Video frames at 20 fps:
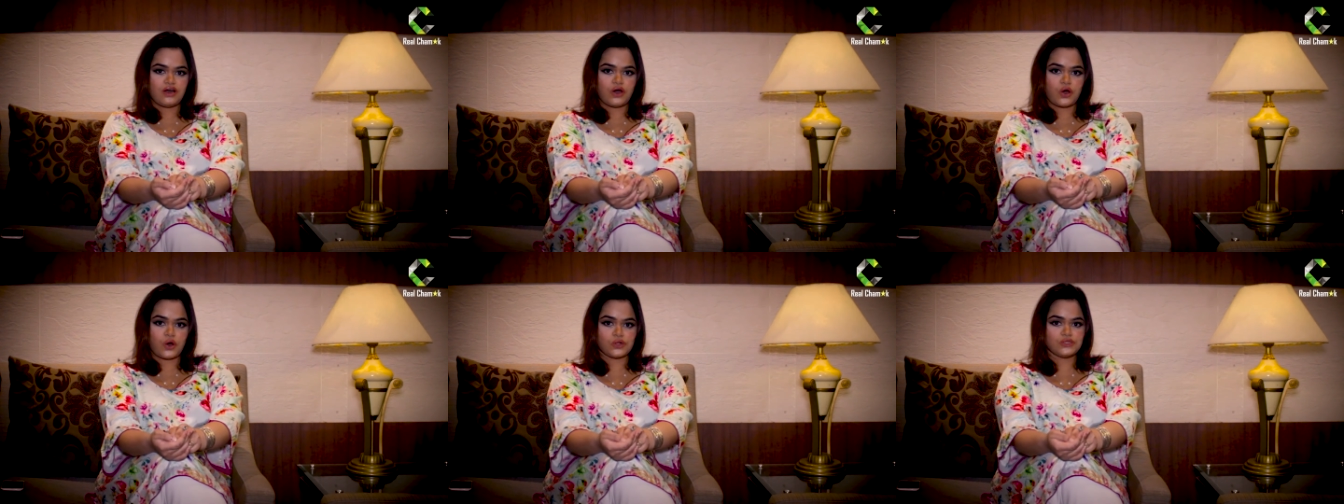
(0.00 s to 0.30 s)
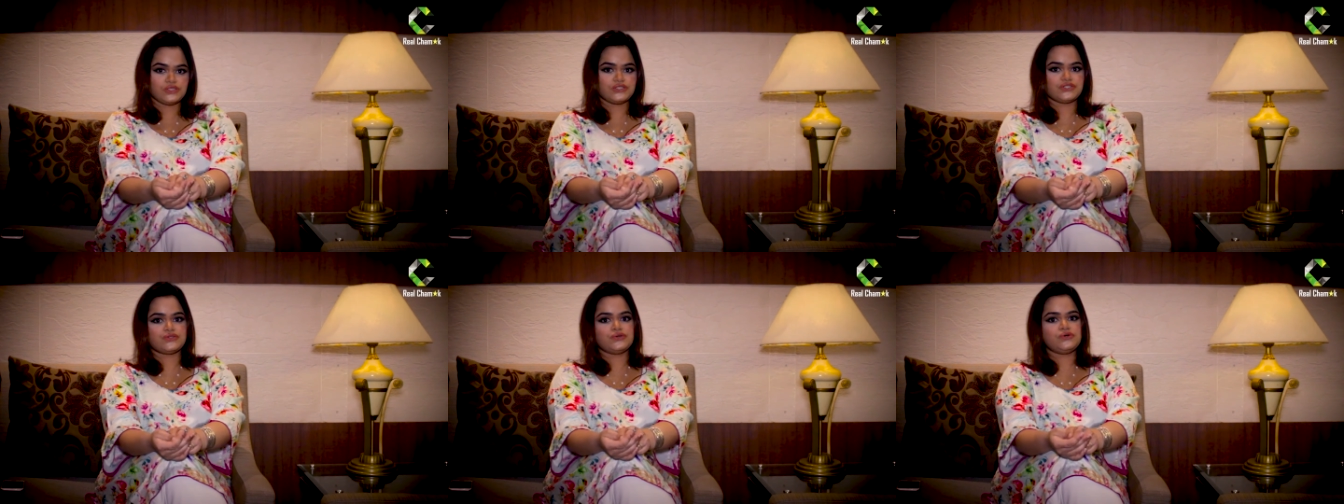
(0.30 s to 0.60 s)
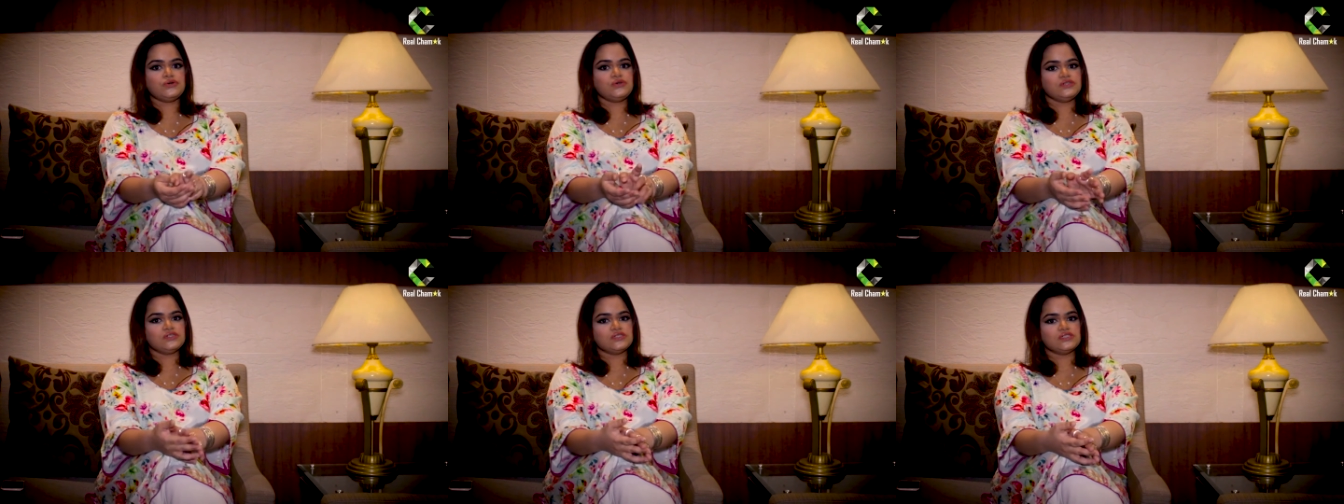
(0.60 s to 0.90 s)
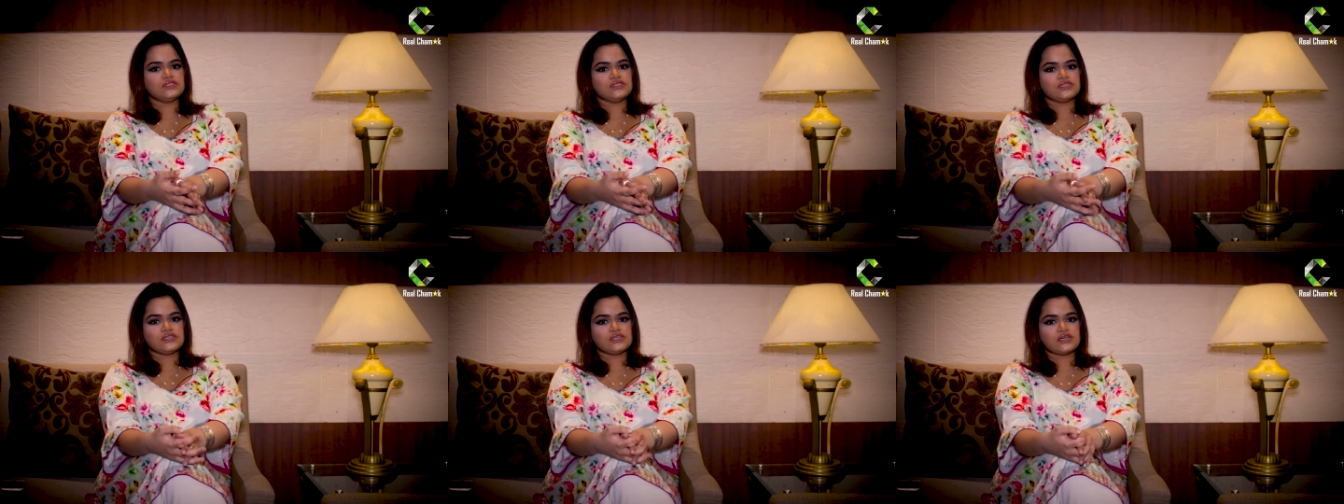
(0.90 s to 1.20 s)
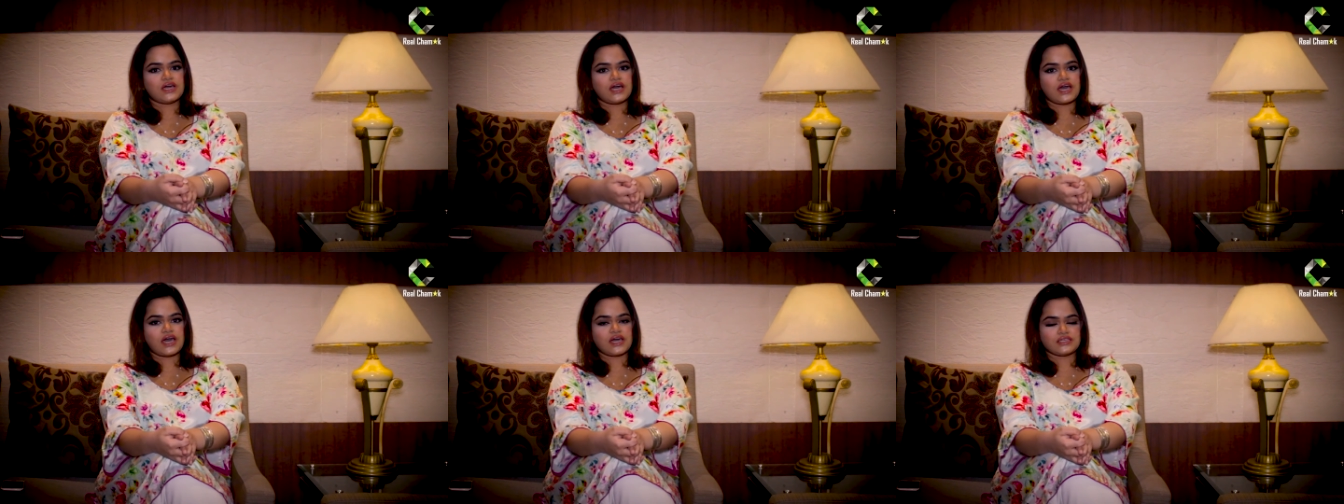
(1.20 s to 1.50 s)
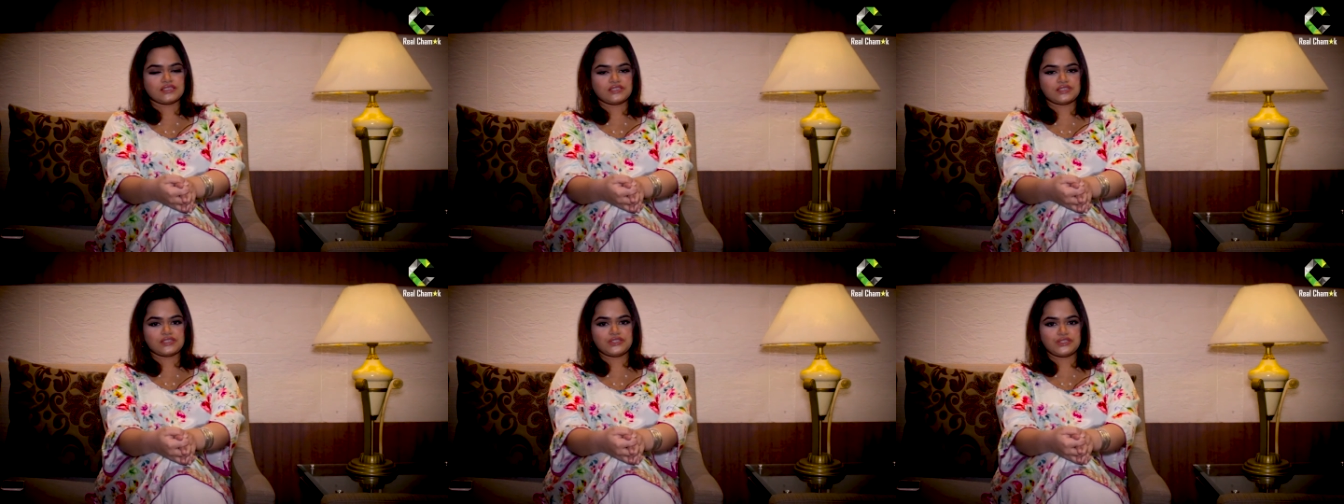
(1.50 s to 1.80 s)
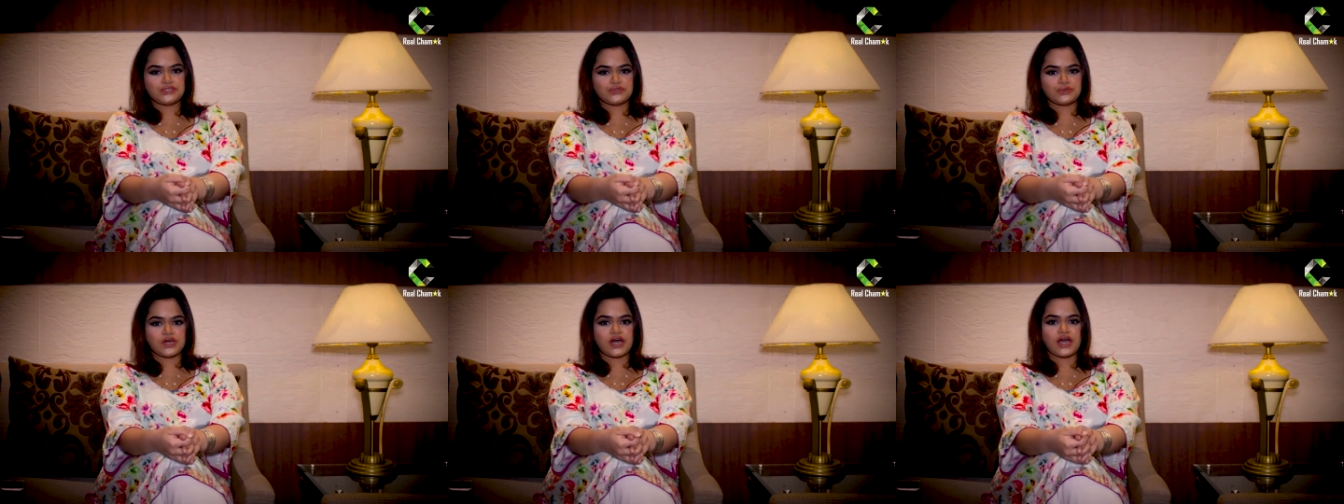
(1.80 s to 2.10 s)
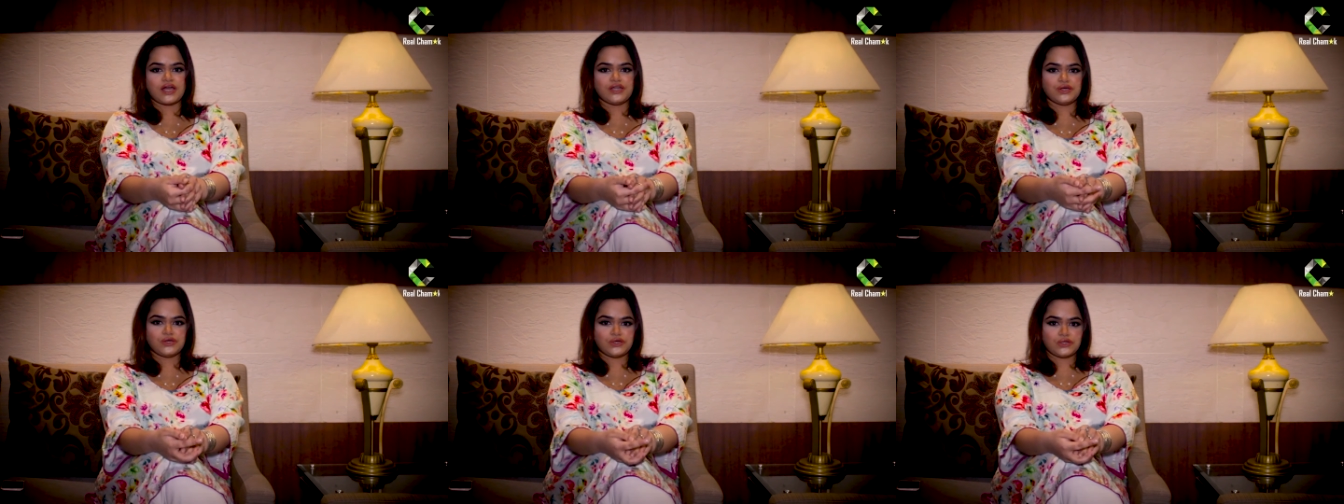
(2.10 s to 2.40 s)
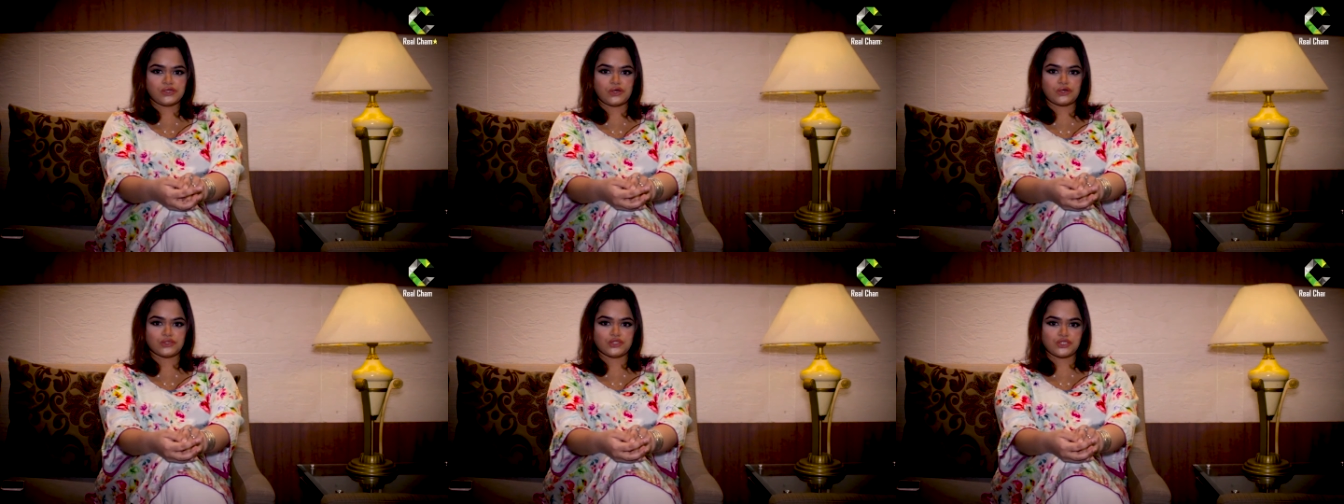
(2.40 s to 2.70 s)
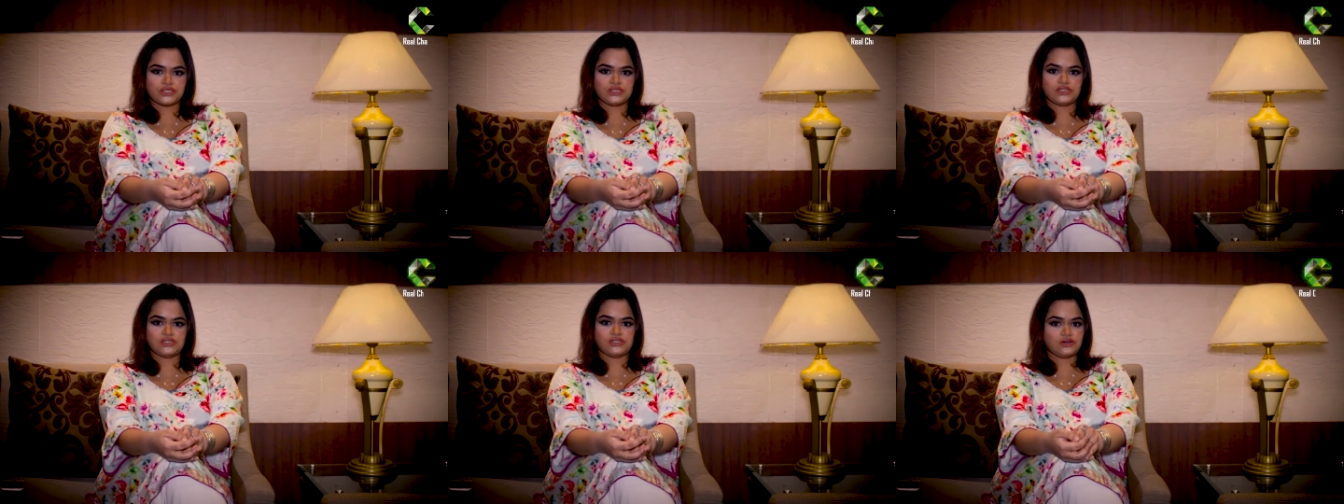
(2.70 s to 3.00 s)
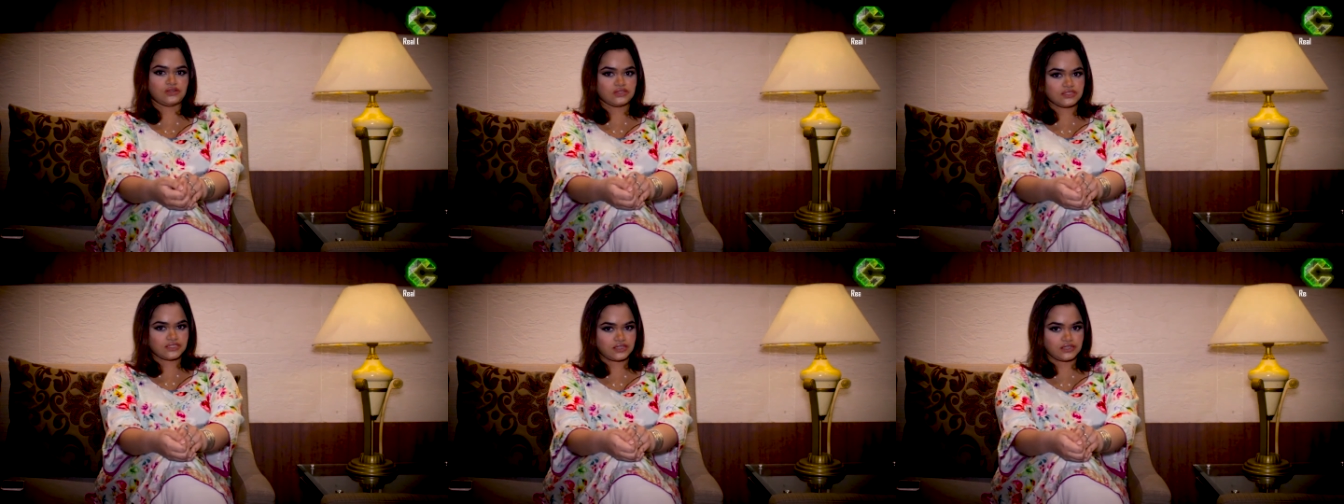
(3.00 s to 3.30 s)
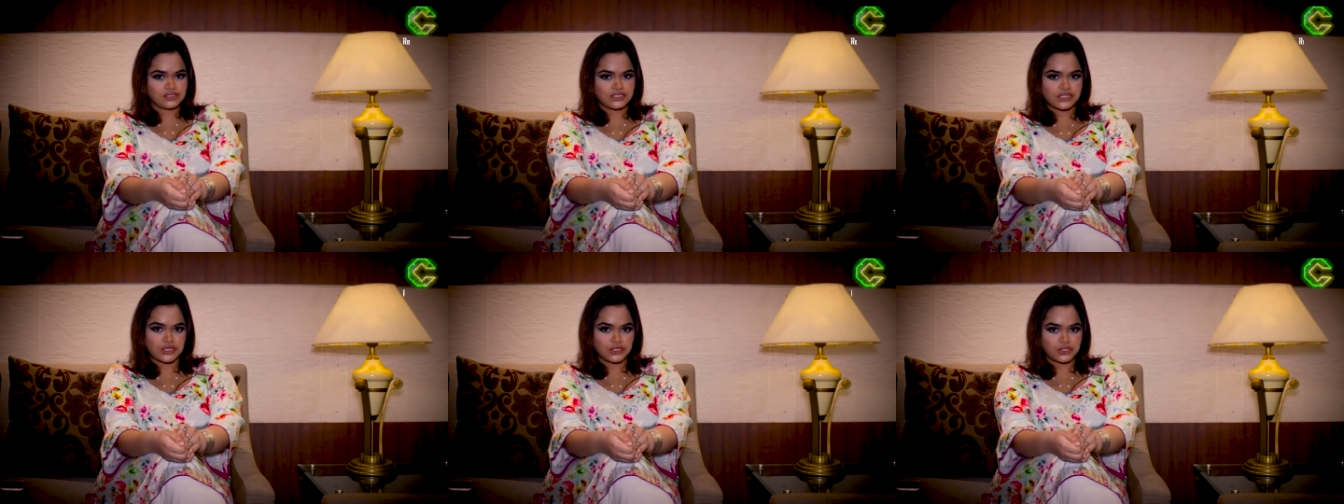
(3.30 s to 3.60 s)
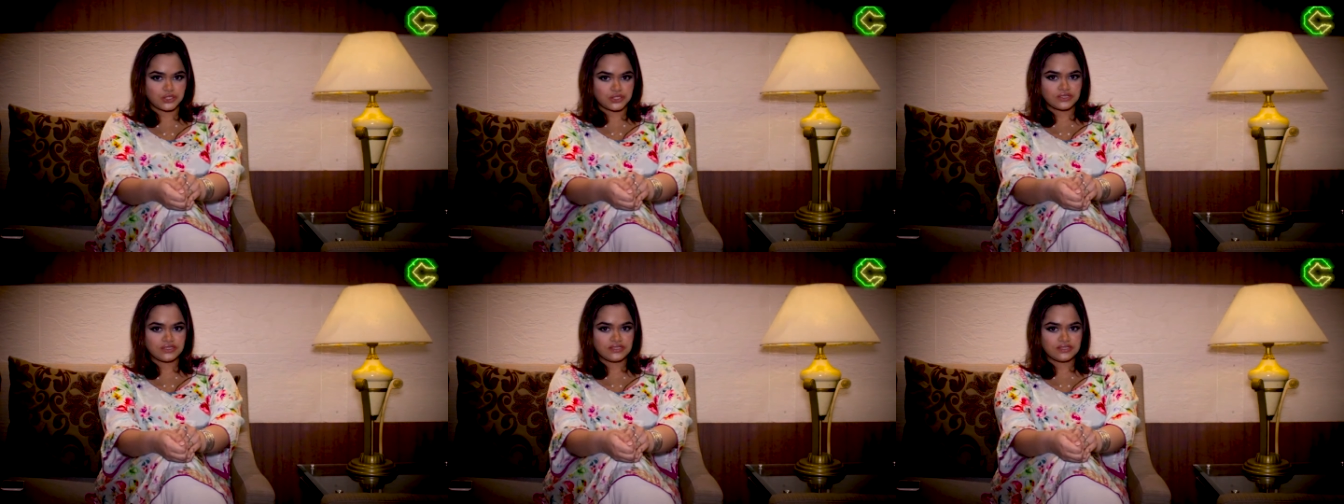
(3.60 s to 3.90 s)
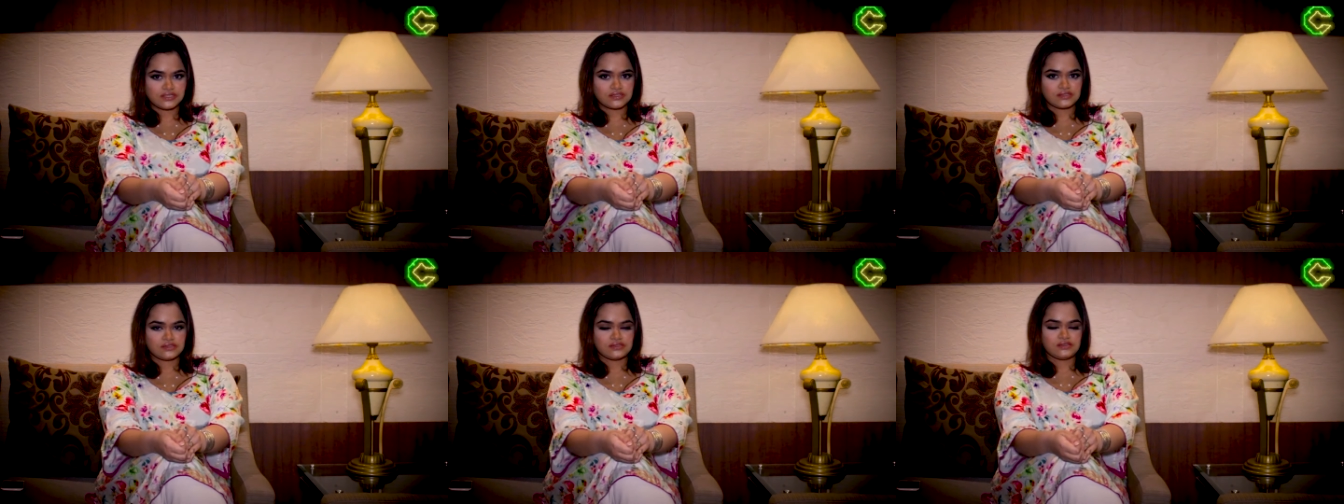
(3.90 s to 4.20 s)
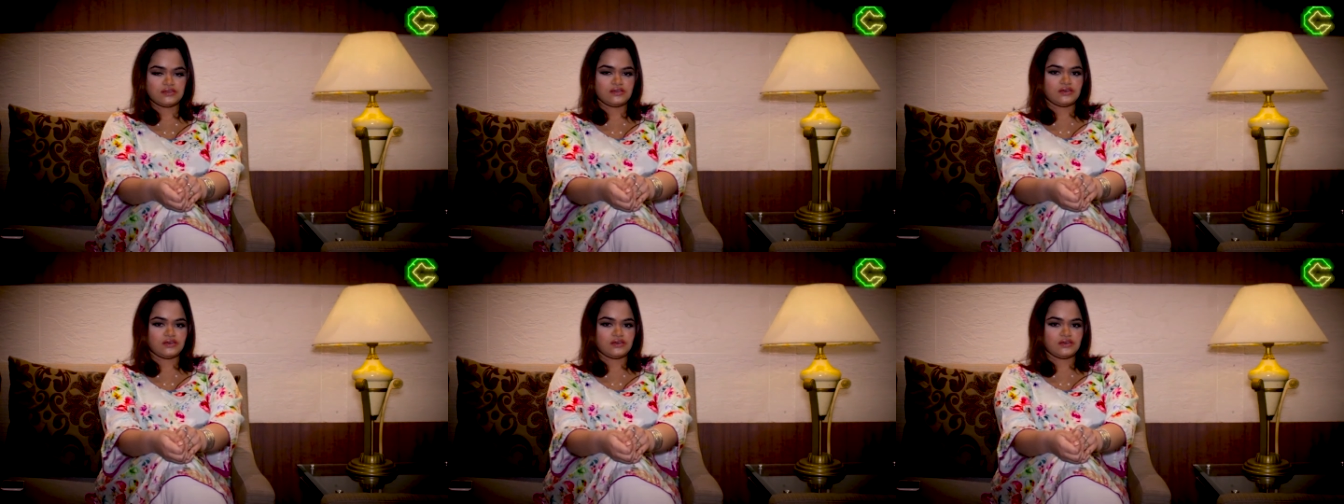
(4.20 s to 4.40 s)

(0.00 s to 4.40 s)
also access to gynecological consultations.